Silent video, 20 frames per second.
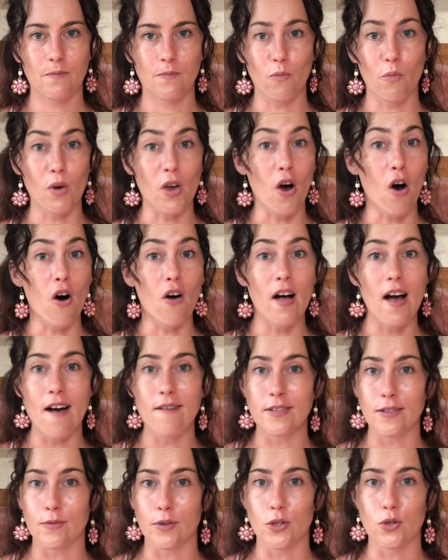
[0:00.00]
We all have
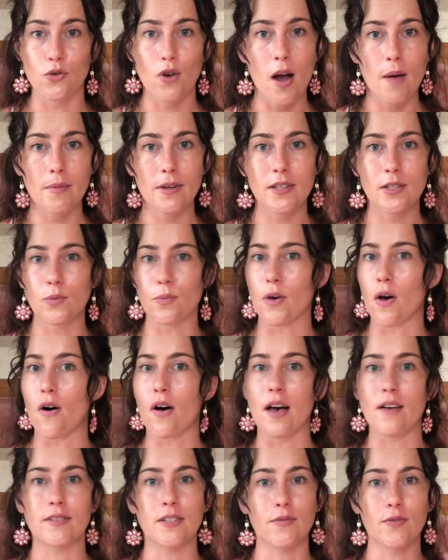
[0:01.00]
different traumas, we all
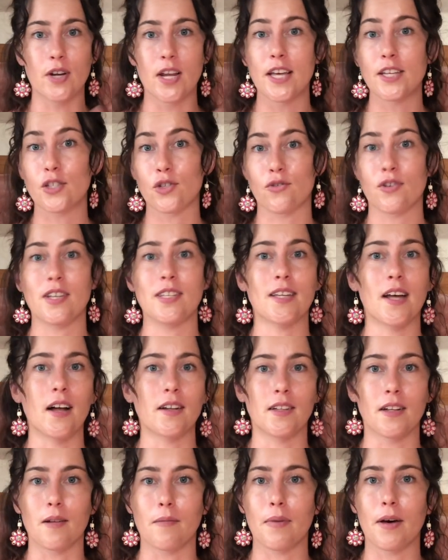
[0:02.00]
have different histories held
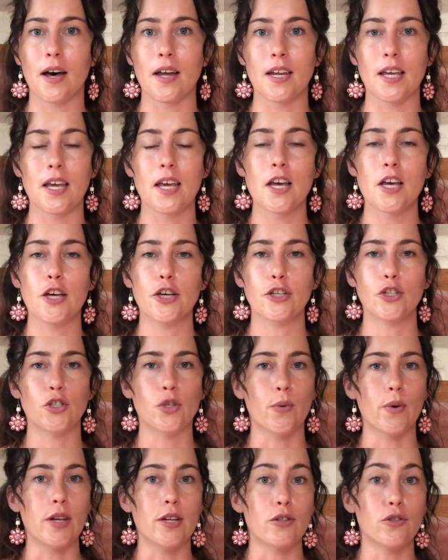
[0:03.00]
in the body.
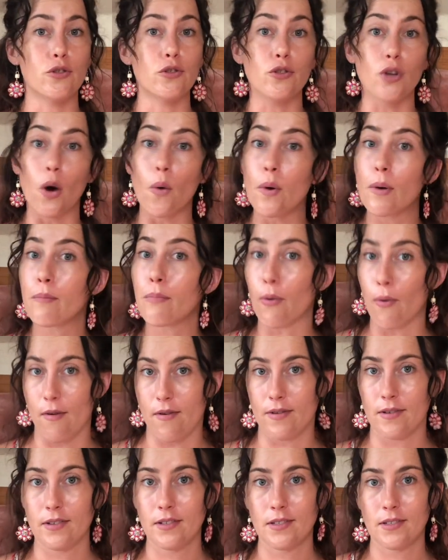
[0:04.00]
So it is so
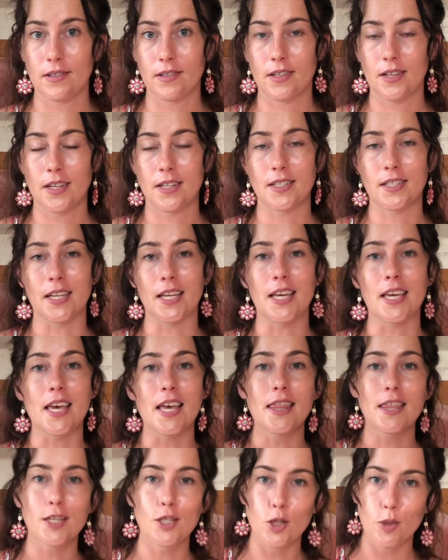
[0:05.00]
important to
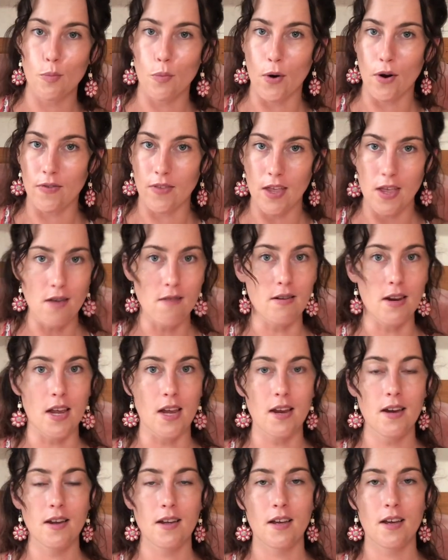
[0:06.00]
get the support that you
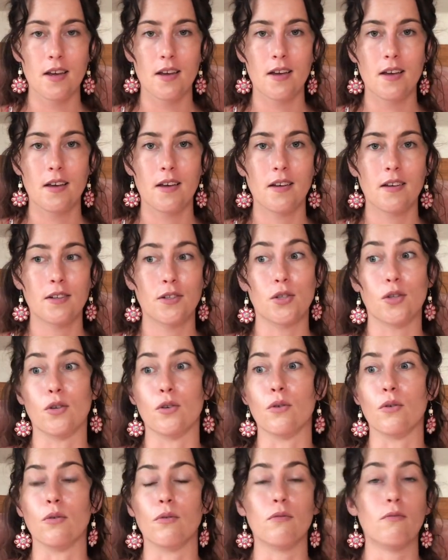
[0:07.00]
need,
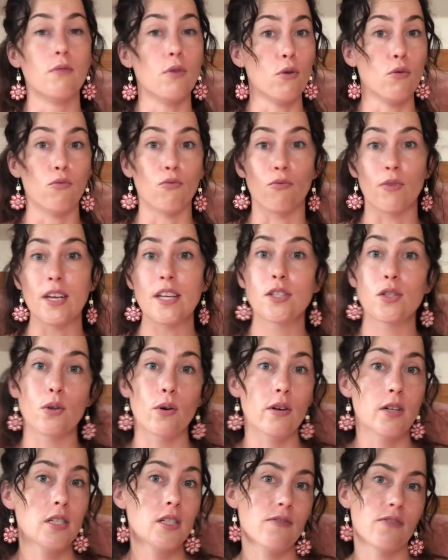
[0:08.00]
to
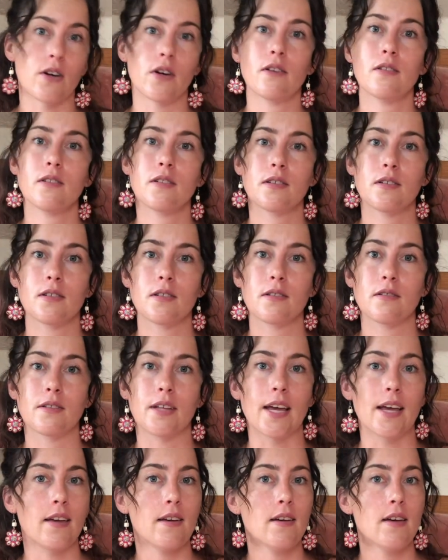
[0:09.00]
resource first,
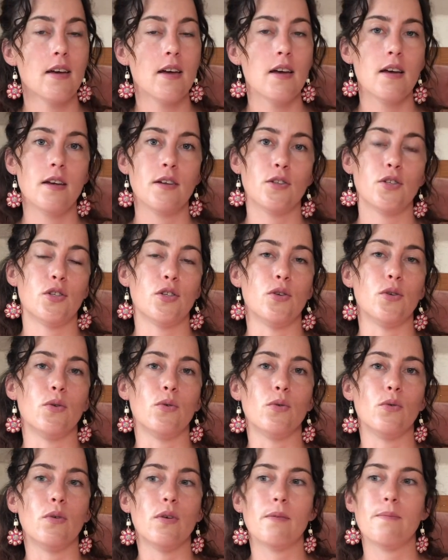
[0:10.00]
like
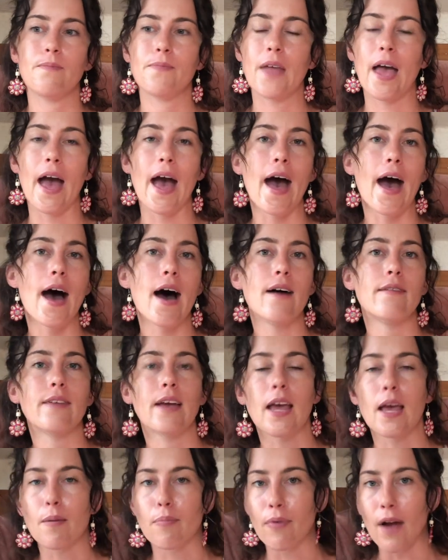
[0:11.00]
to have
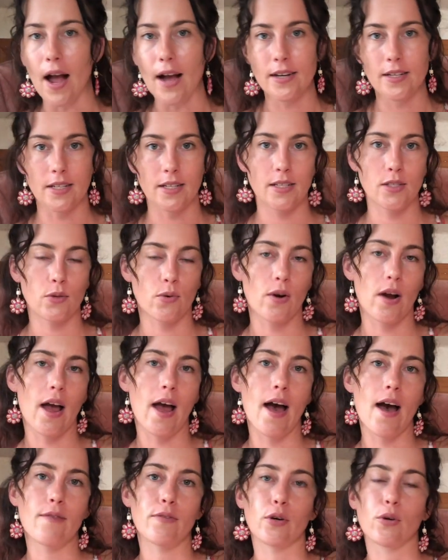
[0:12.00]
a practice or
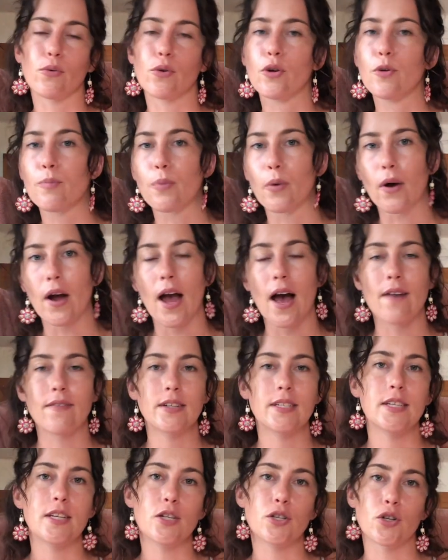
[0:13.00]
have a group or have a
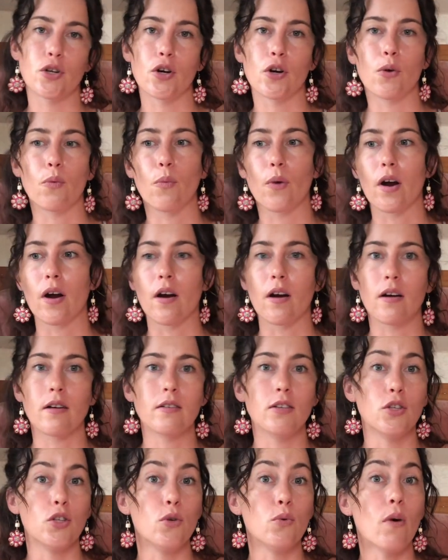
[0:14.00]
teacher where
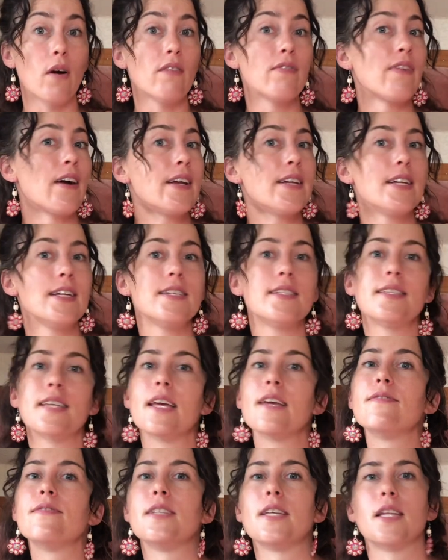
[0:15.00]
you are finding
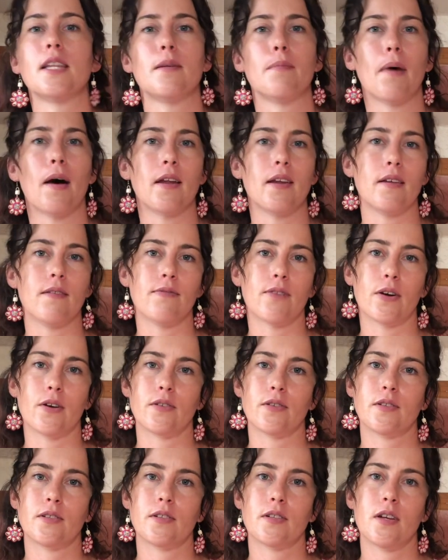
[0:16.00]
safety in the body
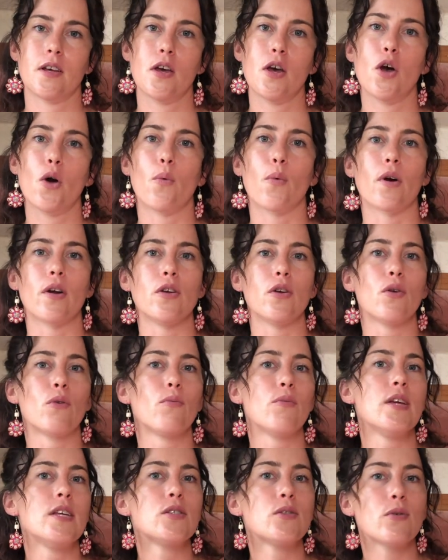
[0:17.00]
first, where you're
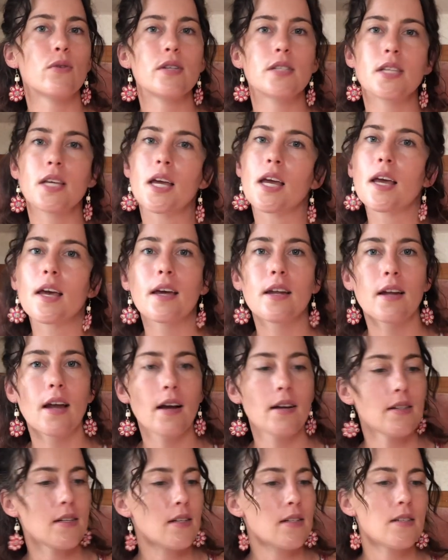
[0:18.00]
resourcing and
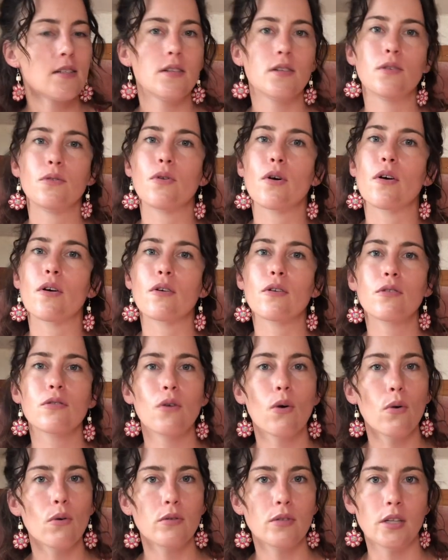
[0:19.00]
connecting to earth
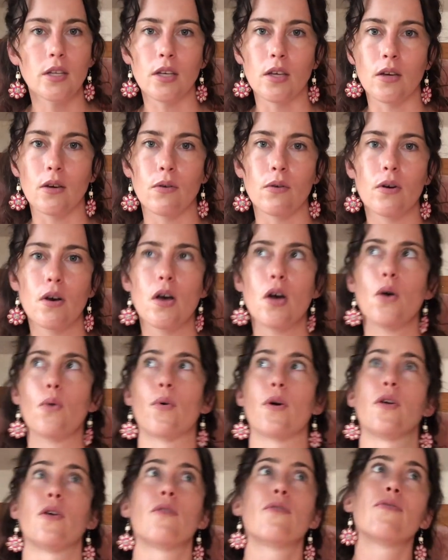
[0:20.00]
holding you,
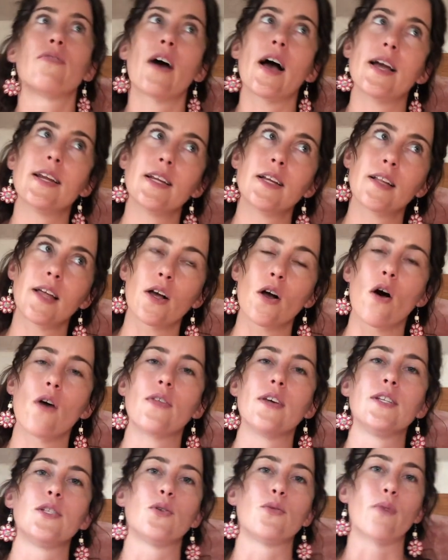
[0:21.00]
where you're finding like all
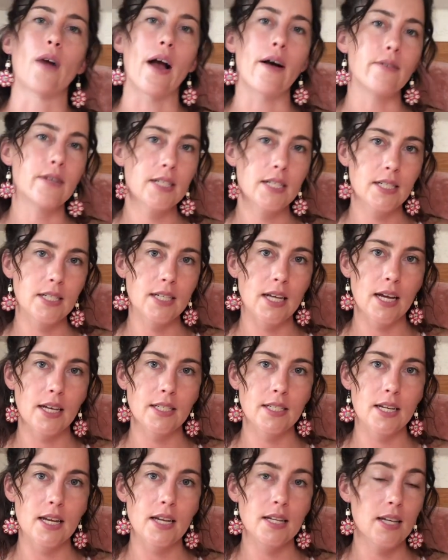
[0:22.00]
these grounding
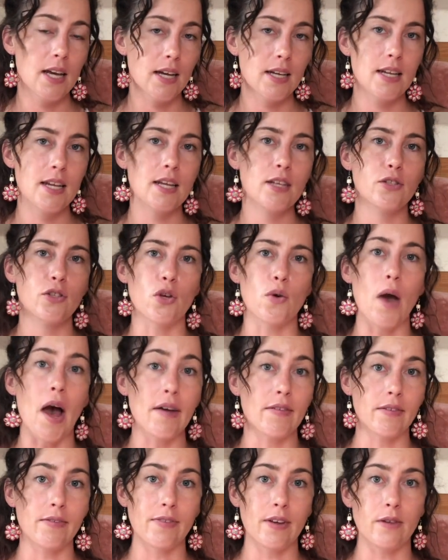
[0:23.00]
techniques so you
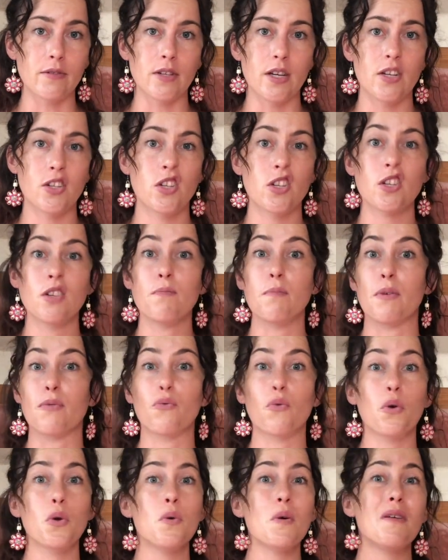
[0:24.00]
have a foundation
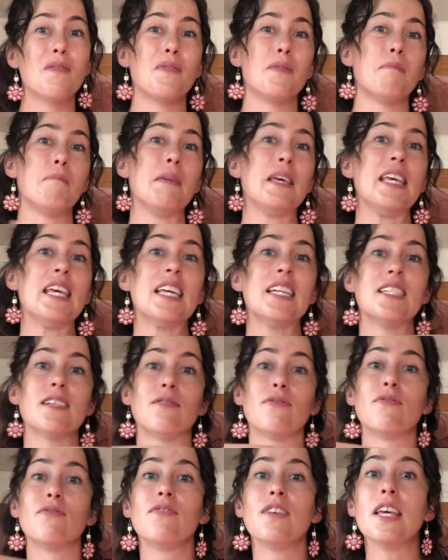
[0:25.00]
before you even begin to
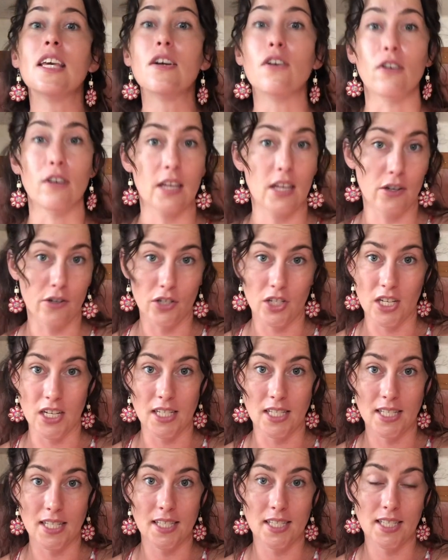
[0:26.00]
feel energy
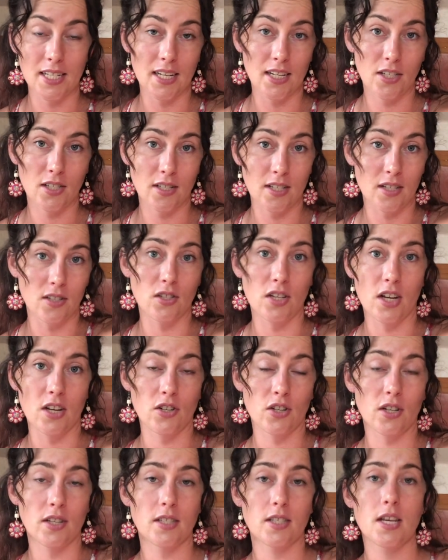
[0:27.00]
and
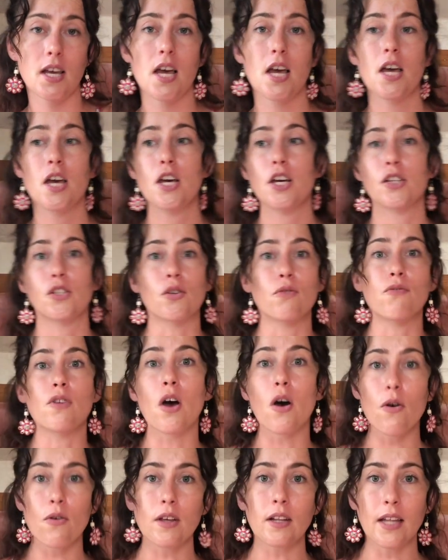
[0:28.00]
sensations. So
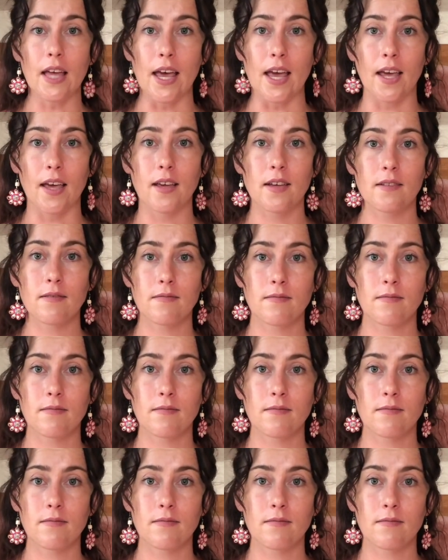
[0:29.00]
know that like